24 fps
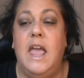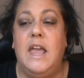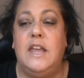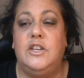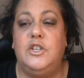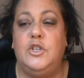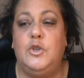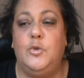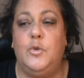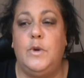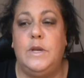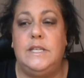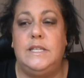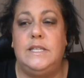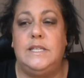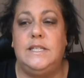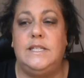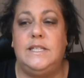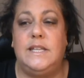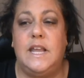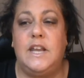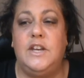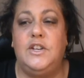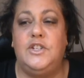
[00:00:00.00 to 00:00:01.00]
and
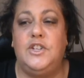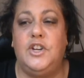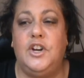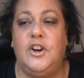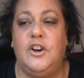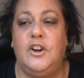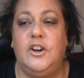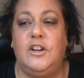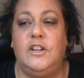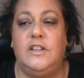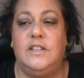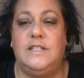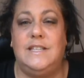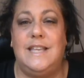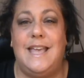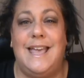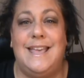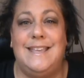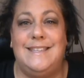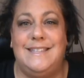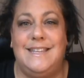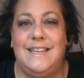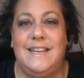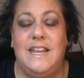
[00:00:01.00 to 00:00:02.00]
twists and turns
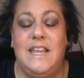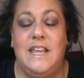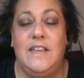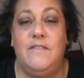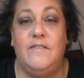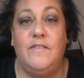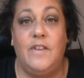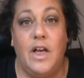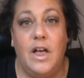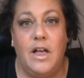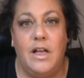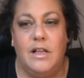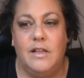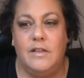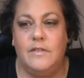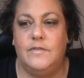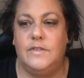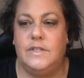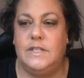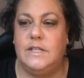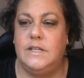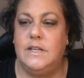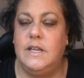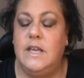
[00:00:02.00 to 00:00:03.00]
as it
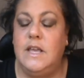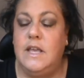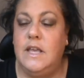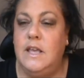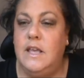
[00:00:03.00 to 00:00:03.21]
evolves.